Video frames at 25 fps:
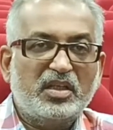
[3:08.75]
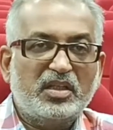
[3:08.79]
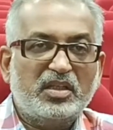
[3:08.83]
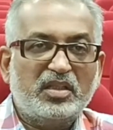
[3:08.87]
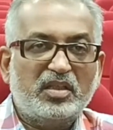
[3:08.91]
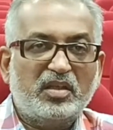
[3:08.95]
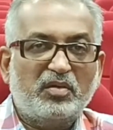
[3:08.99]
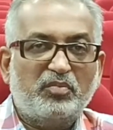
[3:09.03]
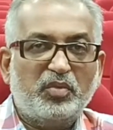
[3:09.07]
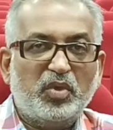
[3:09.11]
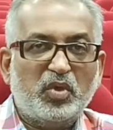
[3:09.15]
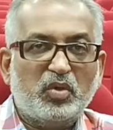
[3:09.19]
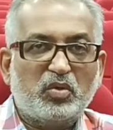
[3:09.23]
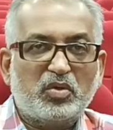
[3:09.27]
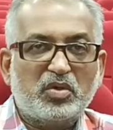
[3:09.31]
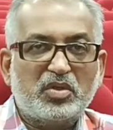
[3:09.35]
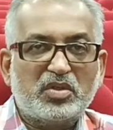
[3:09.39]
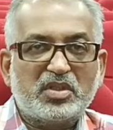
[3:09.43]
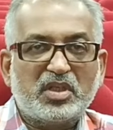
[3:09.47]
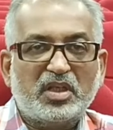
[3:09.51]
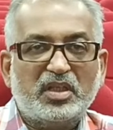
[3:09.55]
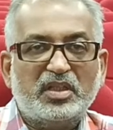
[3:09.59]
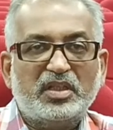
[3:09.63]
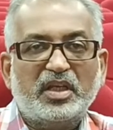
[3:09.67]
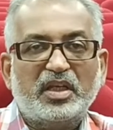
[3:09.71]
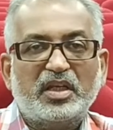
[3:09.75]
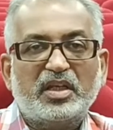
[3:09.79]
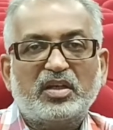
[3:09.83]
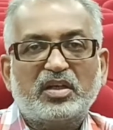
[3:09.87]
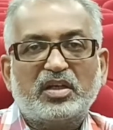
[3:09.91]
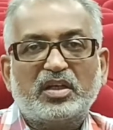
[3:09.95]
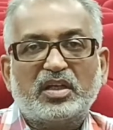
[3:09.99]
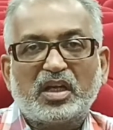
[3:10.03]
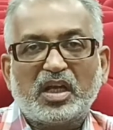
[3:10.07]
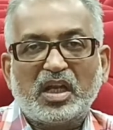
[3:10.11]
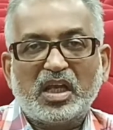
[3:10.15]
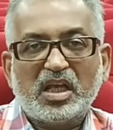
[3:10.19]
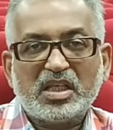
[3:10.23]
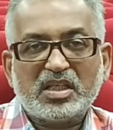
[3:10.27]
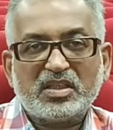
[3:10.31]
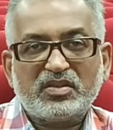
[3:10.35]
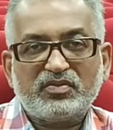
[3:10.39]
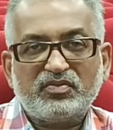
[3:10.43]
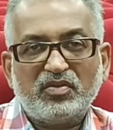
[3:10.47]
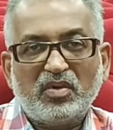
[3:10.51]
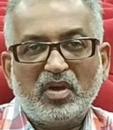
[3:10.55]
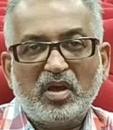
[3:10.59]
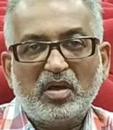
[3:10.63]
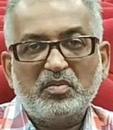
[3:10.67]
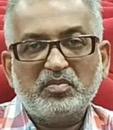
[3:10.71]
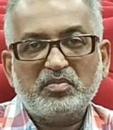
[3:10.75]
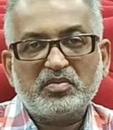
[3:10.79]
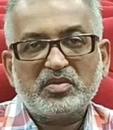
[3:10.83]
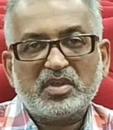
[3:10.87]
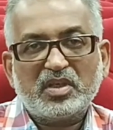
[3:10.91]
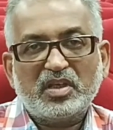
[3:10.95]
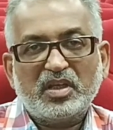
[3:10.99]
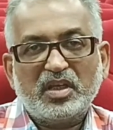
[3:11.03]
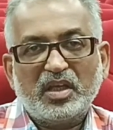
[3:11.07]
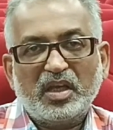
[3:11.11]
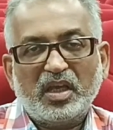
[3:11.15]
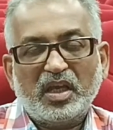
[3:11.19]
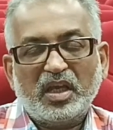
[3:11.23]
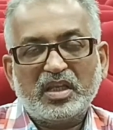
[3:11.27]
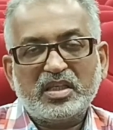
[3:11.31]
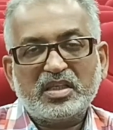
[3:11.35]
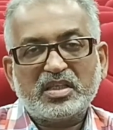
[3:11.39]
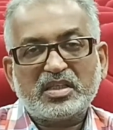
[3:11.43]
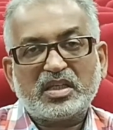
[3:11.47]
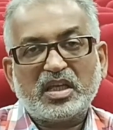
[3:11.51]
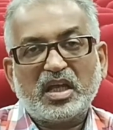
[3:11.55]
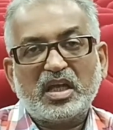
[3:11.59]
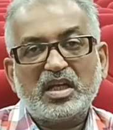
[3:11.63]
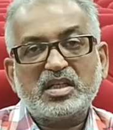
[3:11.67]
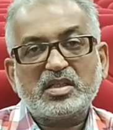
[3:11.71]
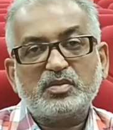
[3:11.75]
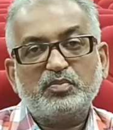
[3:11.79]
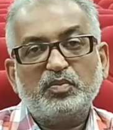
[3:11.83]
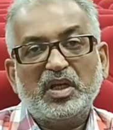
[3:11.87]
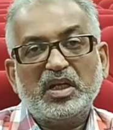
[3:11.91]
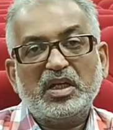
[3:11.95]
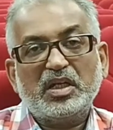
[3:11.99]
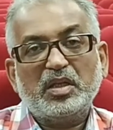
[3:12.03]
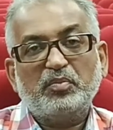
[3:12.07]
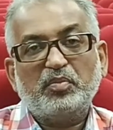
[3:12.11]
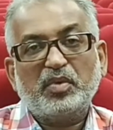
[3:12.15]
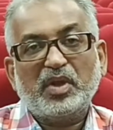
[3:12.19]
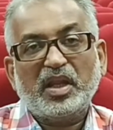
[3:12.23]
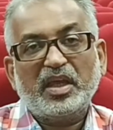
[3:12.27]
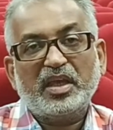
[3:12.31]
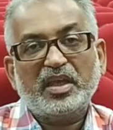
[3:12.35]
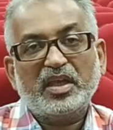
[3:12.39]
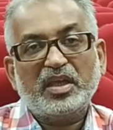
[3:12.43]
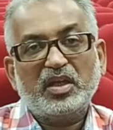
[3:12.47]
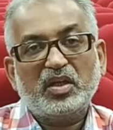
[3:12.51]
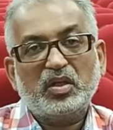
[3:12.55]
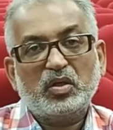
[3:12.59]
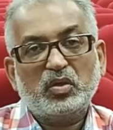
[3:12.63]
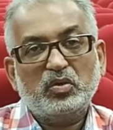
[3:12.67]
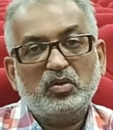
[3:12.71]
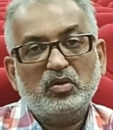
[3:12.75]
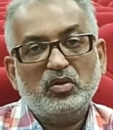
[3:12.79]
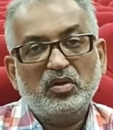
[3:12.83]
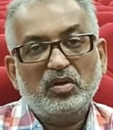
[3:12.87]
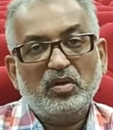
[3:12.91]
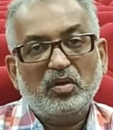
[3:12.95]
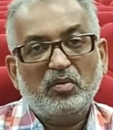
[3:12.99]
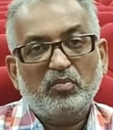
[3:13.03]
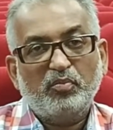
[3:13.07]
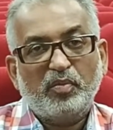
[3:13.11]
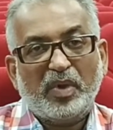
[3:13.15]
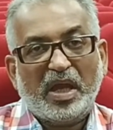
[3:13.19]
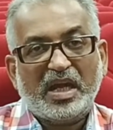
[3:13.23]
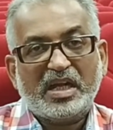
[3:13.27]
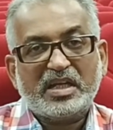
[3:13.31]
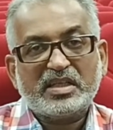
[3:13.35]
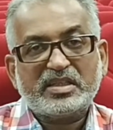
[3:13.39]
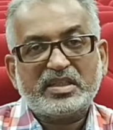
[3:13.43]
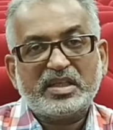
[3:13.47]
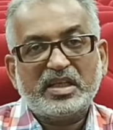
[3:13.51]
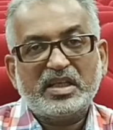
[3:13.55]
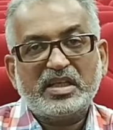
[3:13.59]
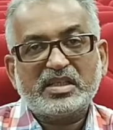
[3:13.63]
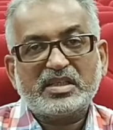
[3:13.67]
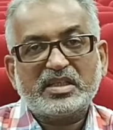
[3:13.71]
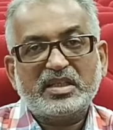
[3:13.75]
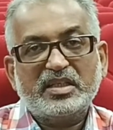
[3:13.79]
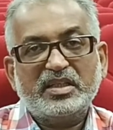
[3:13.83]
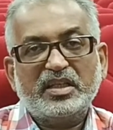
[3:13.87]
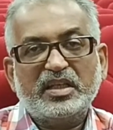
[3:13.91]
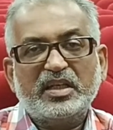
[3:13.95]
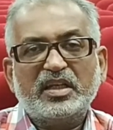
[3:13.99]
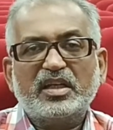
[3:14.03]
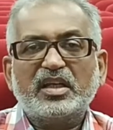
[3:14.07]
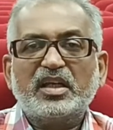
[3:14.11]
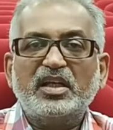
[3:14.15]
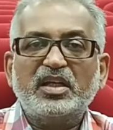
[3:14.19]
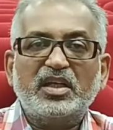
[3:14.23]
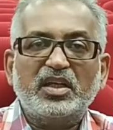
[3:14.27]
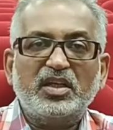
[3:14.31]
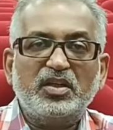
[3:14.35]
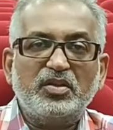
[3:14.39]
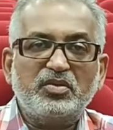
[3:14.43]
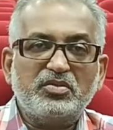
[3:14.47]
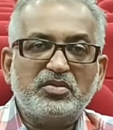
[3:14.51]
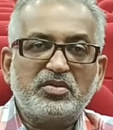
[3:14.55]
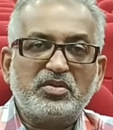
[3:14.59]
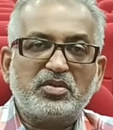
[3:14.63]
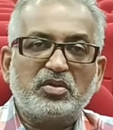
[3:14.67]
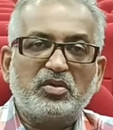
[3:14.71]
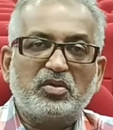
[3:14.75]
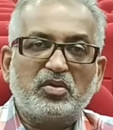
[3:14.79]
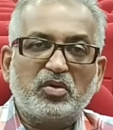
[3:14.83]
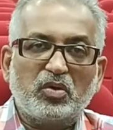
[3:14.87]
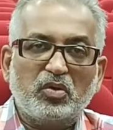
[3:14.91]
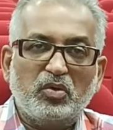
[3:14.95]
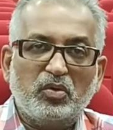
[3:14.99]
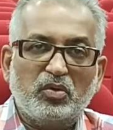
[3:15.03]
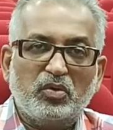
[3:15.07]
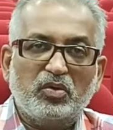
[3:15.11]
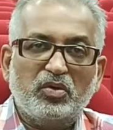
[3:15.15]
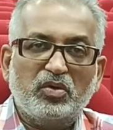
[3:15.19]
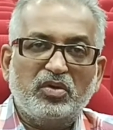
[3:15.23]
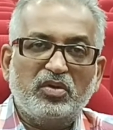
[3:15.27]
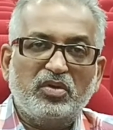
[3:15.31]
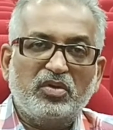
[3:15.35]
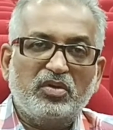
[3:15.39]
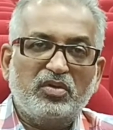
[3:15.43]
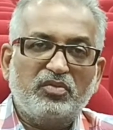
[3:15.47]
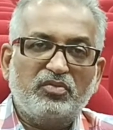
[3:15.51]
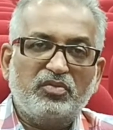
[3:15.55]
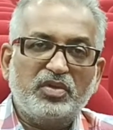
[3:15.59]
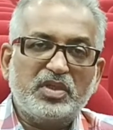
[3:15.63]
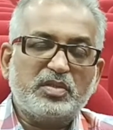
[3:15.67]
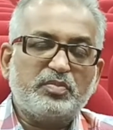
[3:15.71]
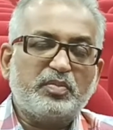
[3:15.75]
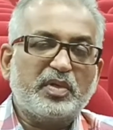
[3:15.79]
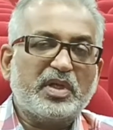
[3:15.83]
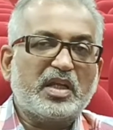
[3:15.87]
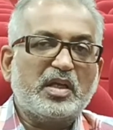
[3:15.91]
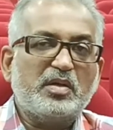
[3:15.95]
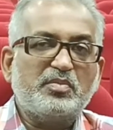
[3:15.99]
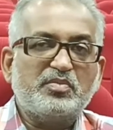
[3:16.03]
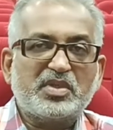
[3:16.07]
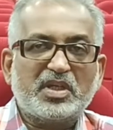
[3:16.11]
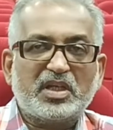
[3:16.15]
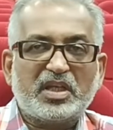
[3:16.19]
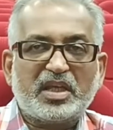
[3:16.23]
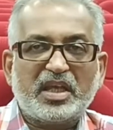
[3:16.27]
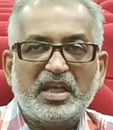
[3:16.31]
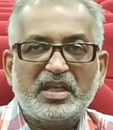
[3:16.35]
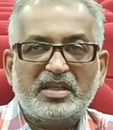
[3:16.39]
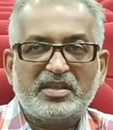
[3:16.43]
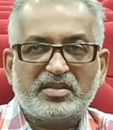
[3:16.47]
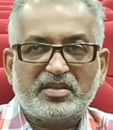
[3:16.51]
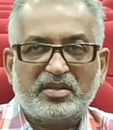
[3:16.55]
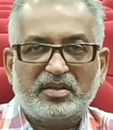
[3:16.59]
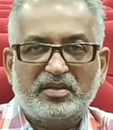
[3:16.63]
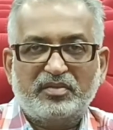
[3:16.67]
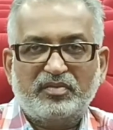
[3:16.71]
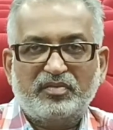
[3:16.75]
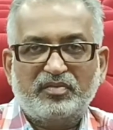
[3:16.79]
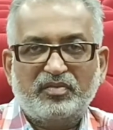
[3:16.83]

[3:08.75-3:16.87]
the mucosa then transforms and starts multiplying into bad cells and then continues to grow, which becomes a cancer.